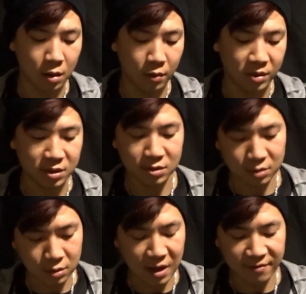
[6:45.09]
Once you
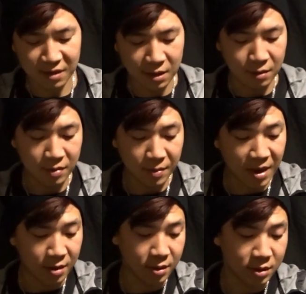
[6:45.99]
do have the
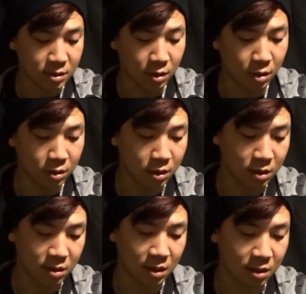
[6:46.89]
battery installed,
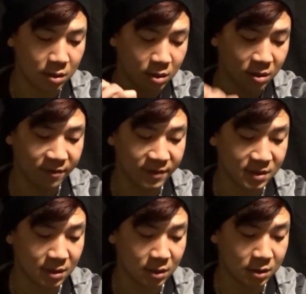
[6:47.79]
then you can
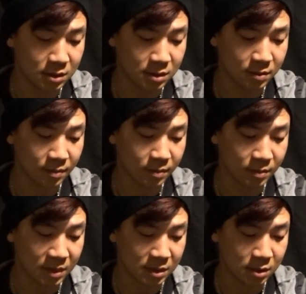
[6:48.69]
obviously just
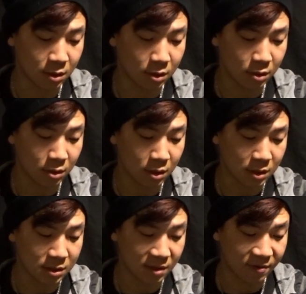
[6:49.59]
install your
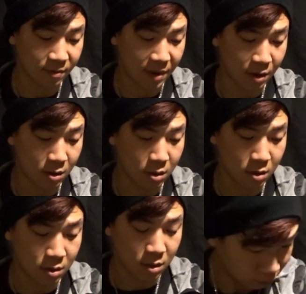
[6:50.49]
dust cover back on.